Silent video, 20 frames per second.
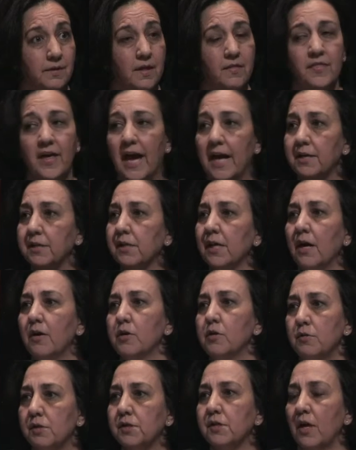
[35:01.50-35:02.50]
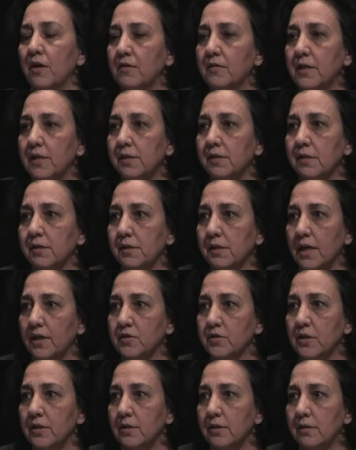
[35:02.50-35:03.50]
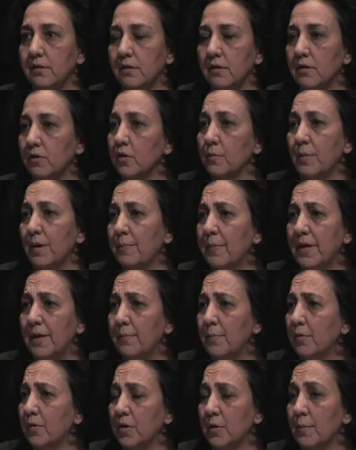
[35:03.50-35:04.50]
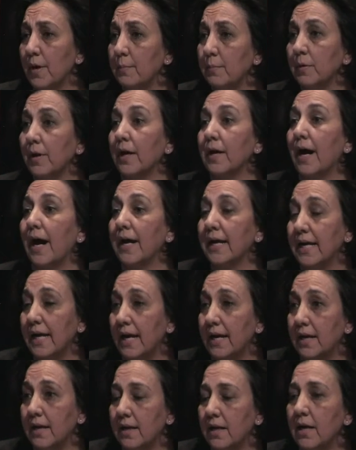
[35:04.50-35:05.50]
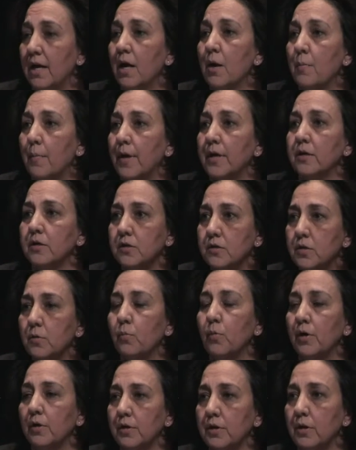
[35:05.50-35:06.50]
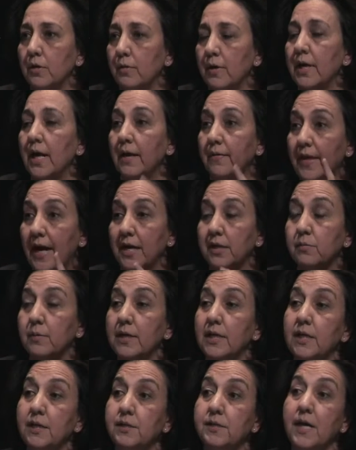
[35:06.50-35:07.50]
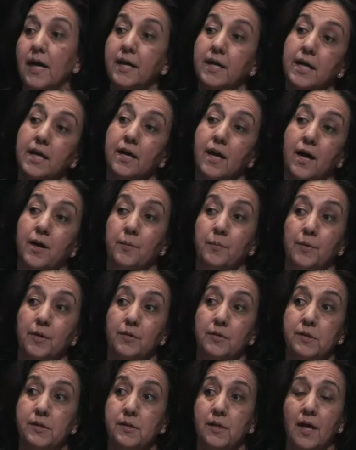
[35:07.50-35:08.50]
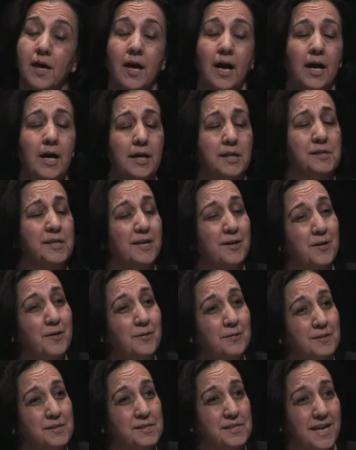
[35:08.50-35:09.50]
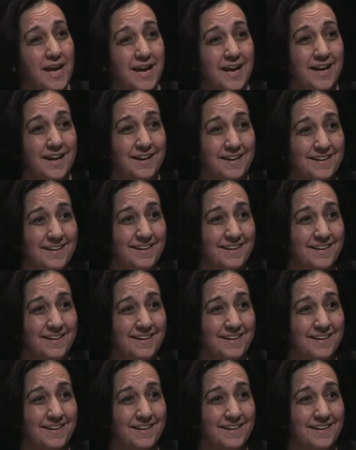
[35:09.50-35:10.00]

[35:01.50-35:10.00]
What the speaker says: That's how you start these discussions. You're my people, you're my blood, I get it. But will you? And that's what he said. He cut him loose. I said, who stayed?